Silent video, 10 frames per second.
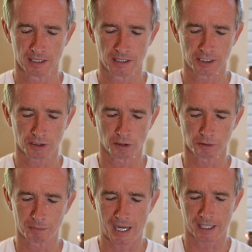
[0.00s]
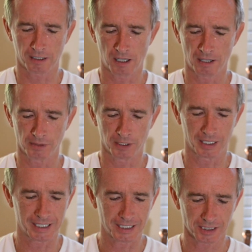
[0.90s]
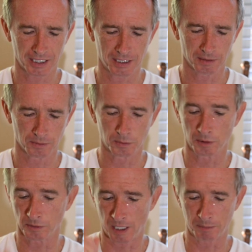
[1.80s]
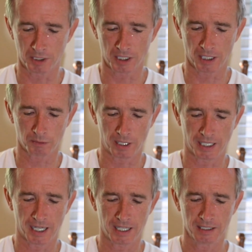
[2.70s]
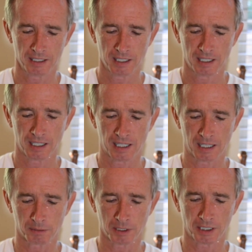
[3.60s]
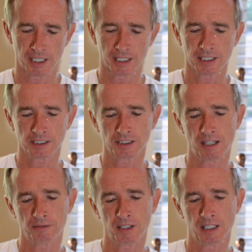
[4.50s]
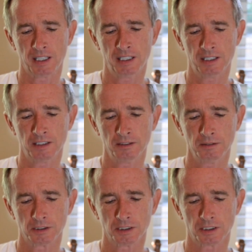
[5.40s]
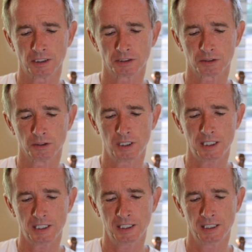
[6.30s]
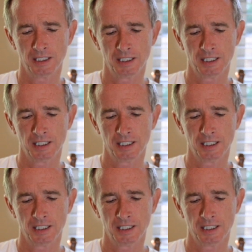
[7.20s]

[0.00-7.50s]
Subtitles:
This goes back on very easily. We have not put it on quite yet. We're going to take this off right here. Just unscrew it.